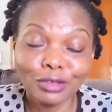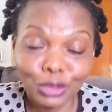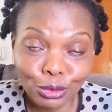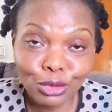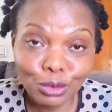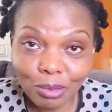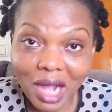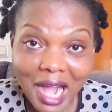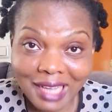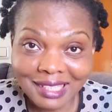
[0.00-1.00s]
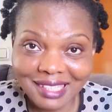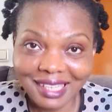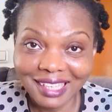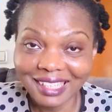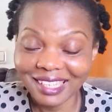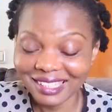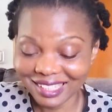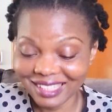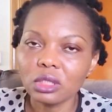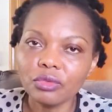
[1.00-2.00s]
YouTube eyes.
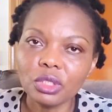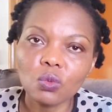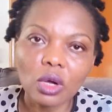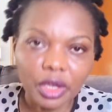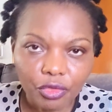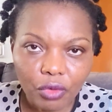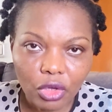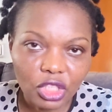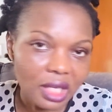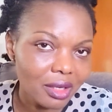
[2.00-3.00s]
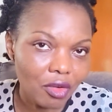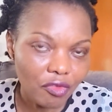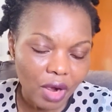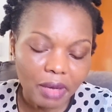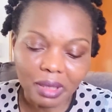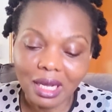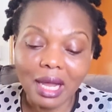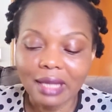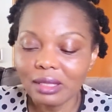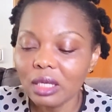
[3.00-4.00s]
If it's working for your channel, fine, but
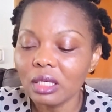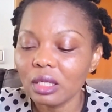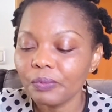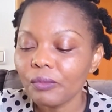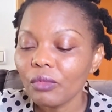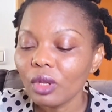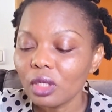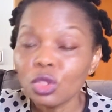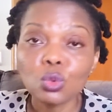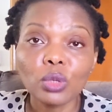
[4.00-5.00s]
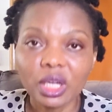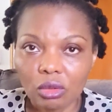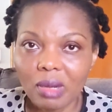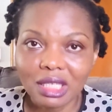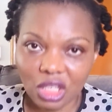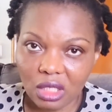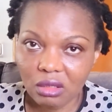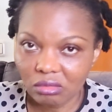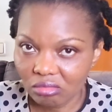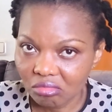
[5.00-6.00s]
I think it will kill my channel.
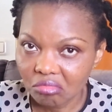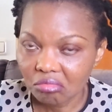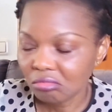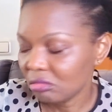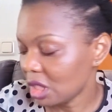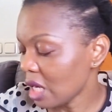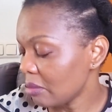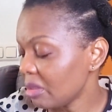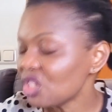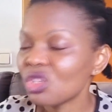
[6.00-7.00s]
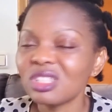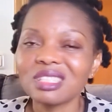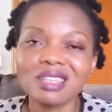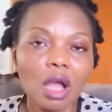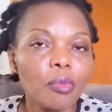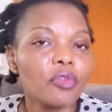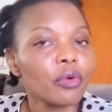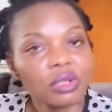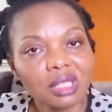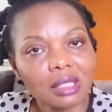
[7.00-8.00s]
Yeah, based on the type of
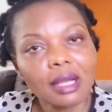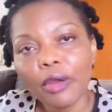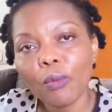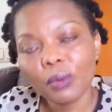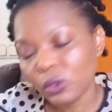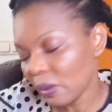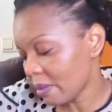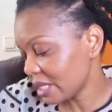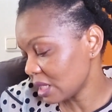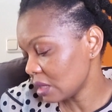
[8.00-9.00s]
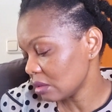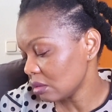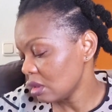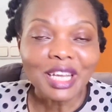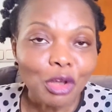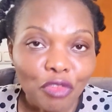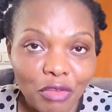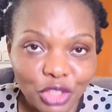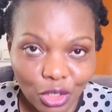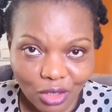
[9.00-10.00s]
content I upload on my channel. Enough
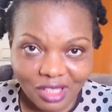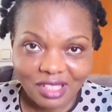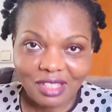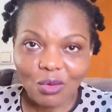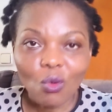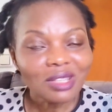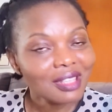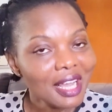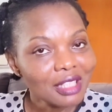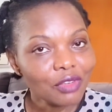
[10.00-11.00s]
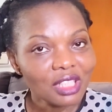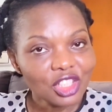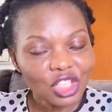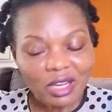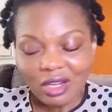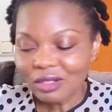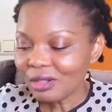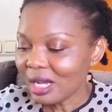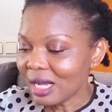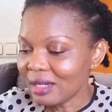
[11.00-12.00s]
of shorts. What next for this channel?
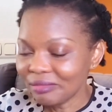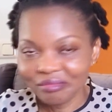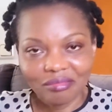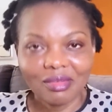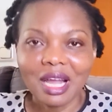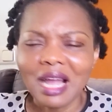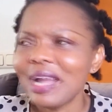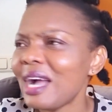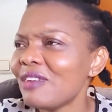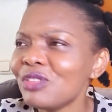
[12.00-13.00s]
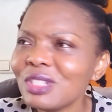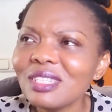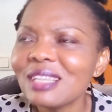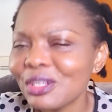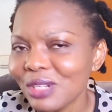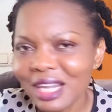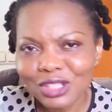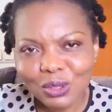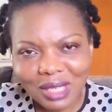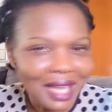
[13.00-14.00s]
I've noticed that you
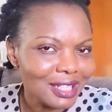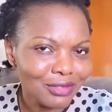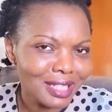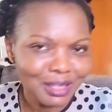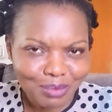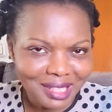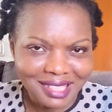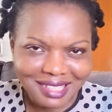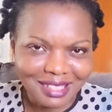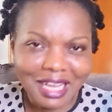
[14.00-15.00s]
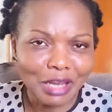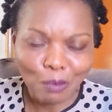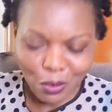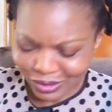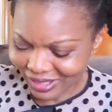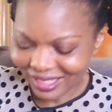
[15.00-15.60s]
guys don't like recipes anymore.